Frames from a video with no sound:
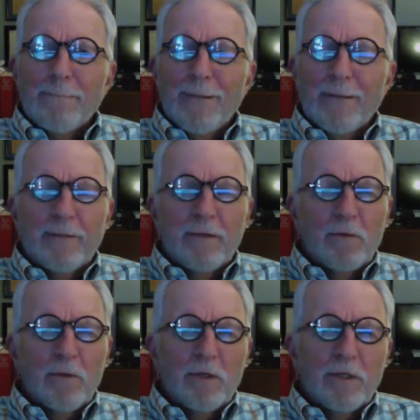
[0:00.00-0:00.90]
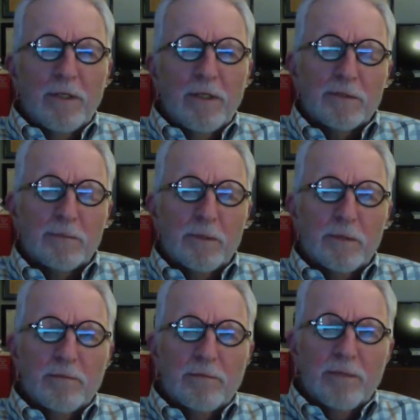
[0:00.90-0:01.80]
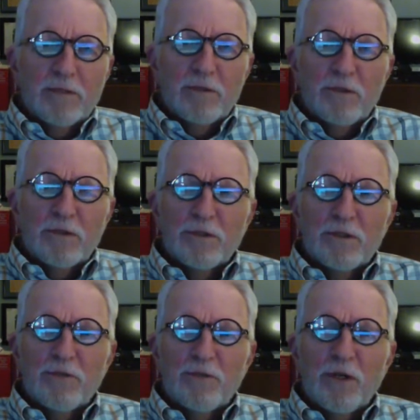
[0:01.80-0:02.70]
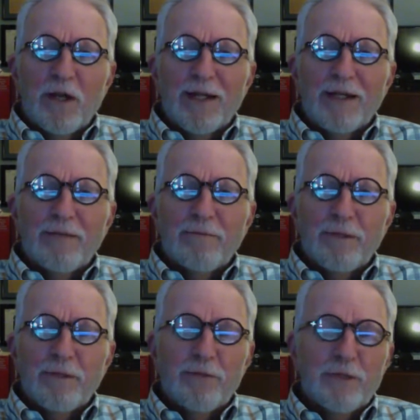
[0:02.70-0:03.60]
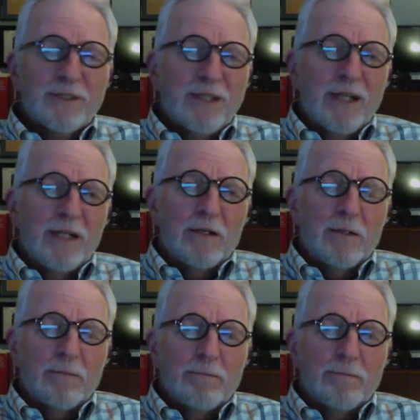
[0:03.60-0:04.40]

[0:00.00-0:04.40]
Can't think of what it is, but that's because I forgot it, if it's there.